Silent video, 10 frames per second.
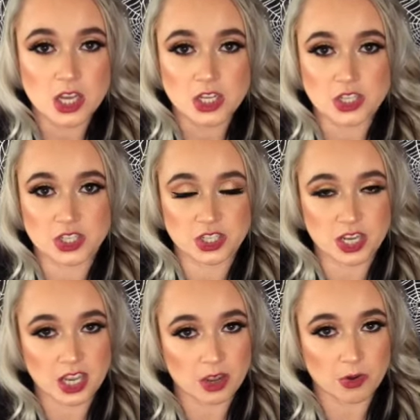
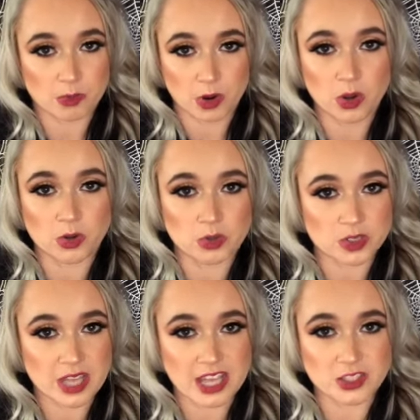She
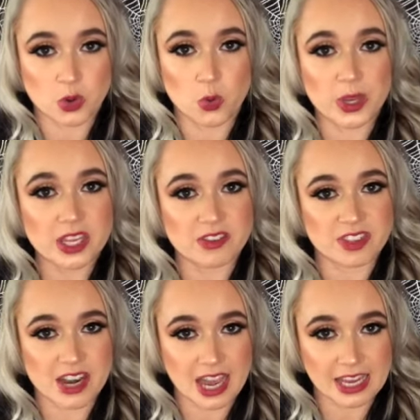rose as a queen of
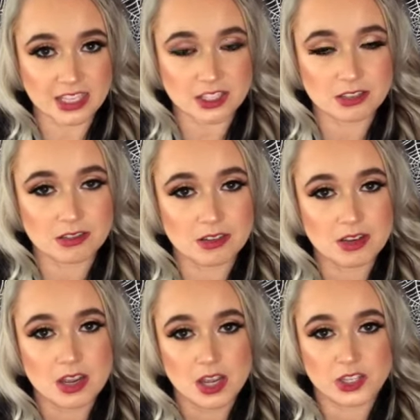the night.
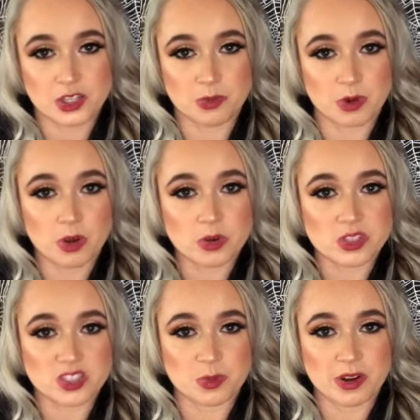She rose
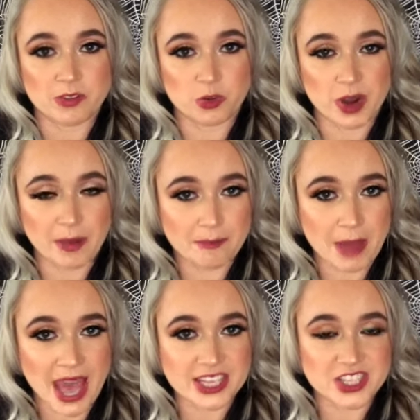as one of great
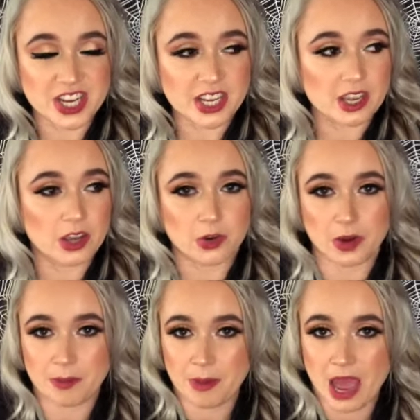magic,
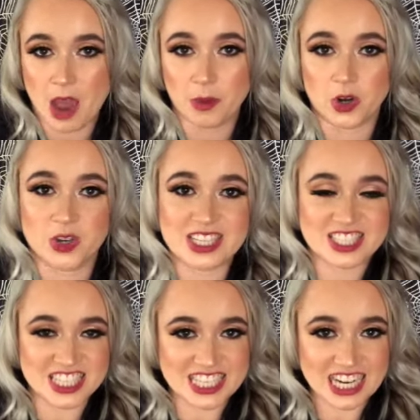great power, great
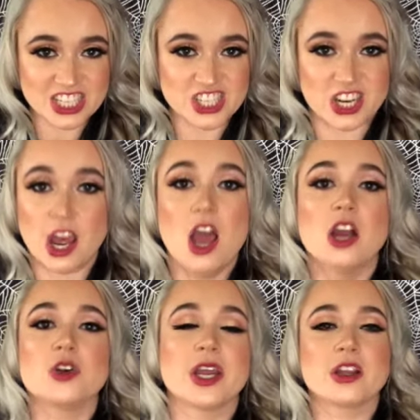seduction,
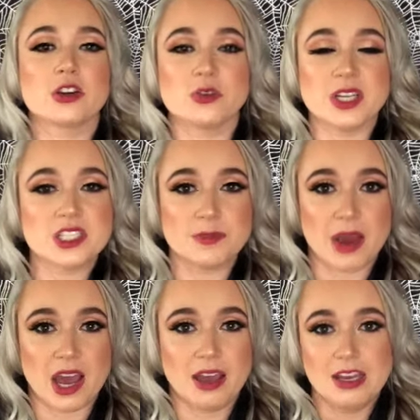great
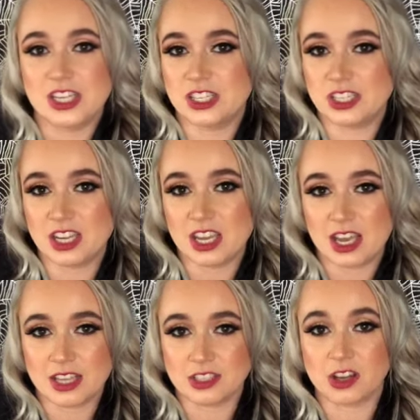charisma. She
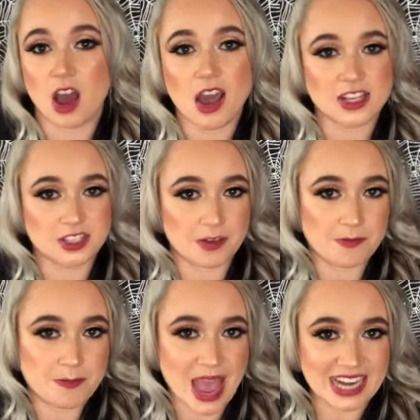is a goddess of
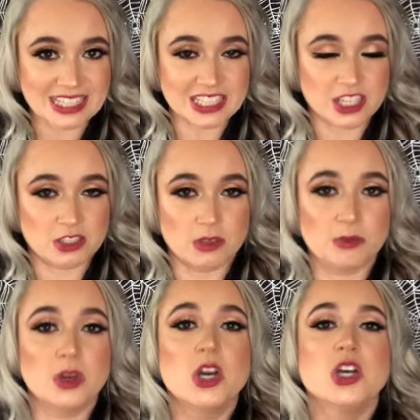
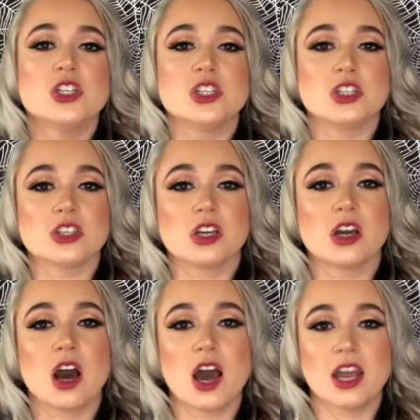magnetism. She is a
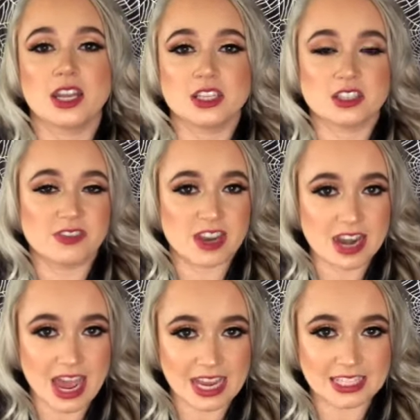goddess of the
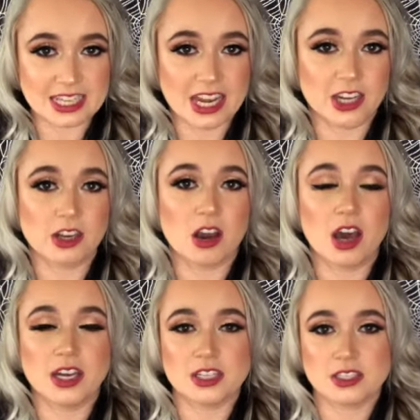night and a
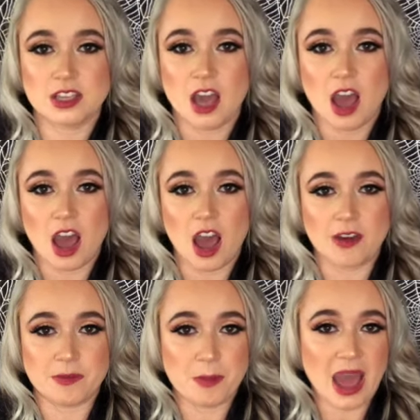goddess
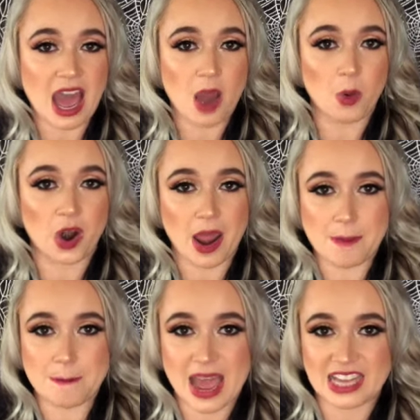of power
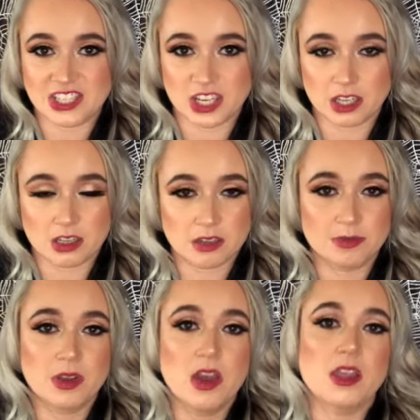and magic.
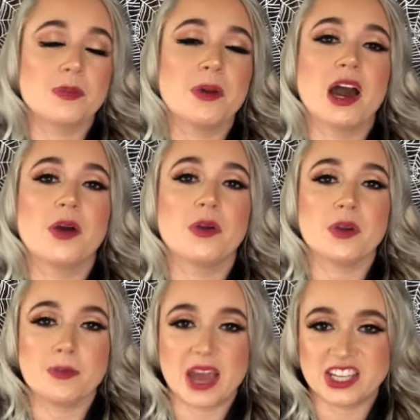The power
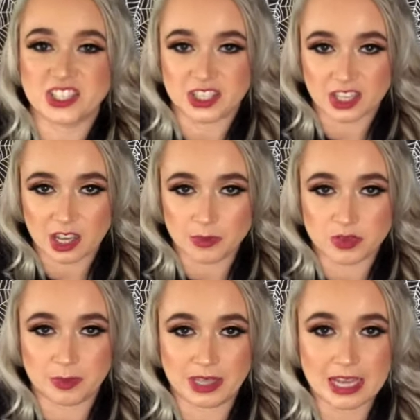and magic that comes
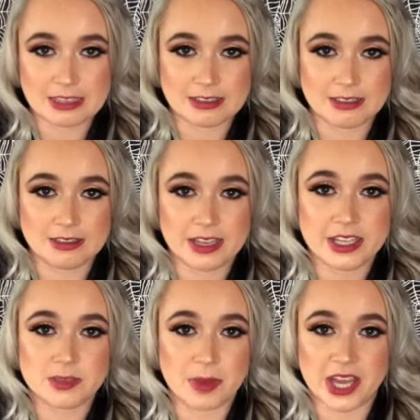from lust and
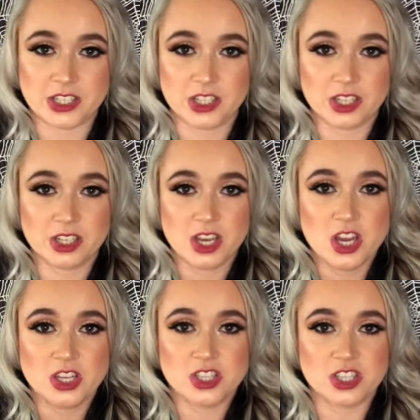sex magic.
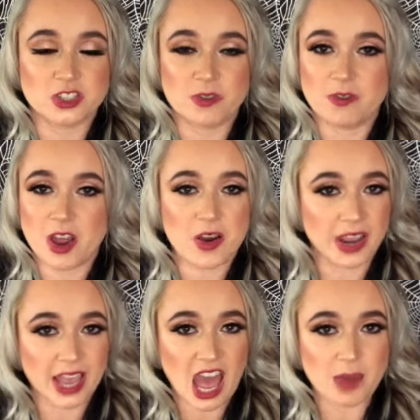She is a very
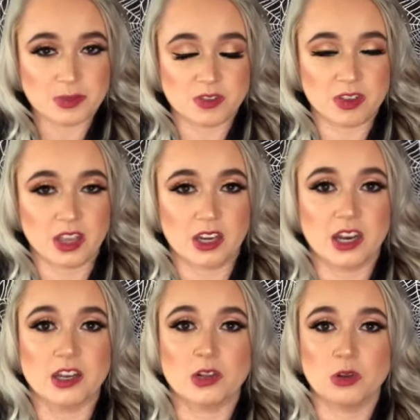captivating
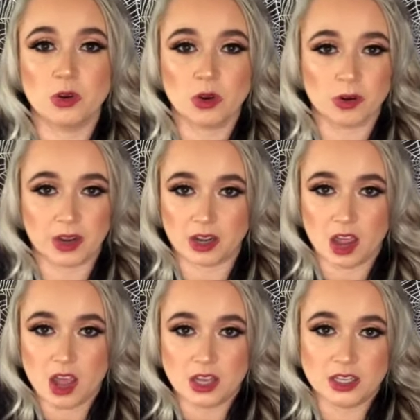and alluring
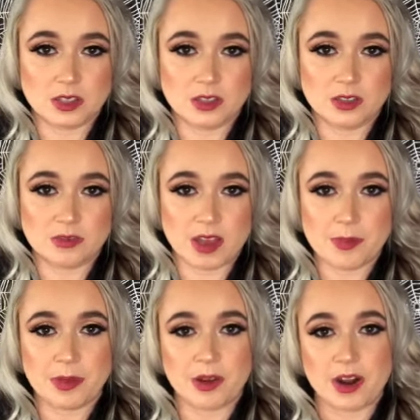
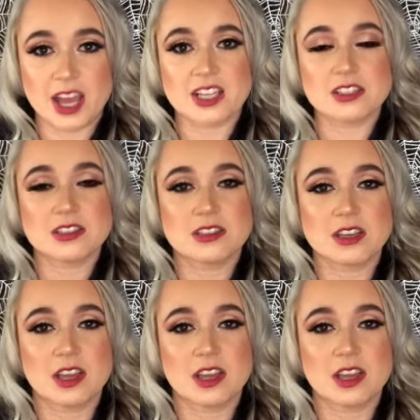vampiress.